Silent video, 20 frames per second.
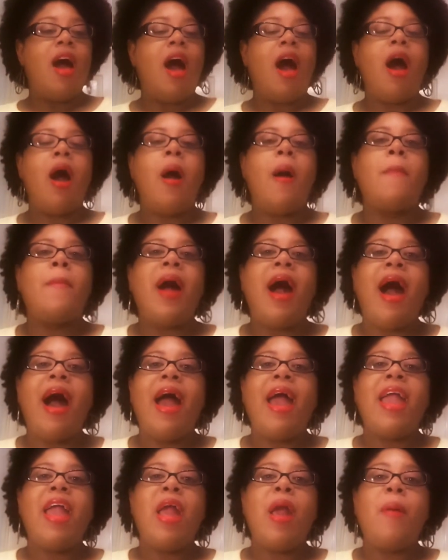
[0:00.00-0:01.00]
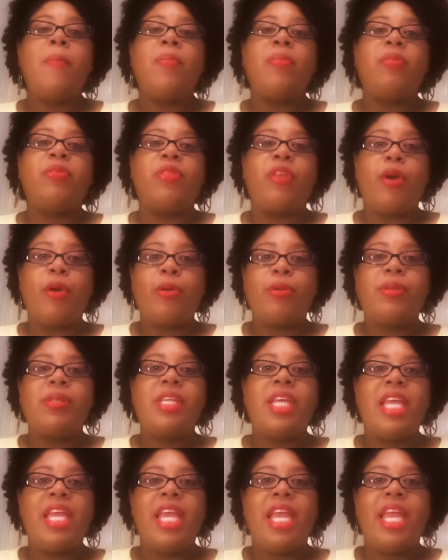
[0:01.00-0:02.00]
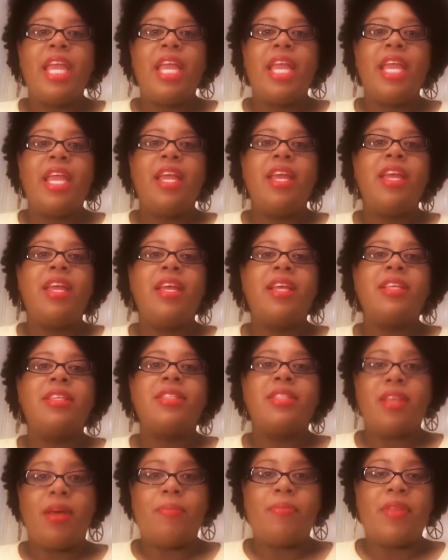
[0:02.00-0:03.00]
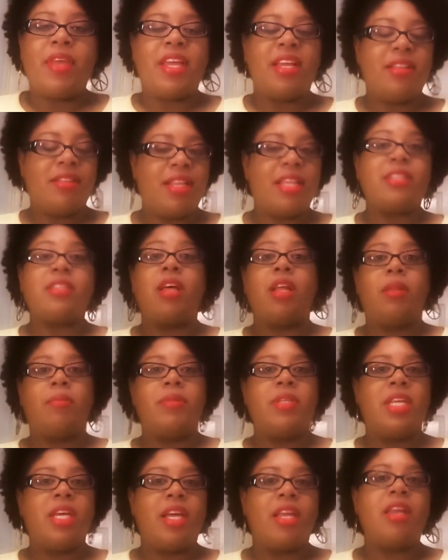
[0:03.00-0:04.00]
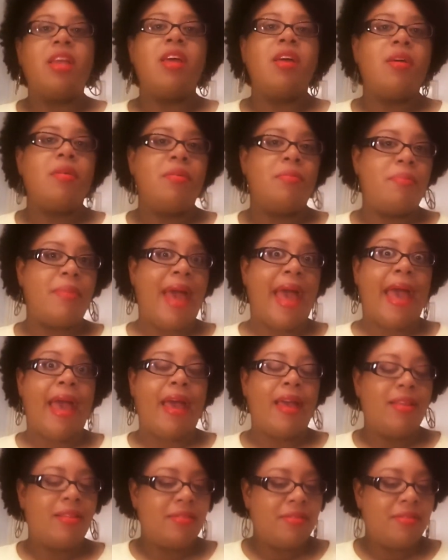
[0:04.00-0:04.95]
I am 30 something. That's all I'm gonna tell you. Bye.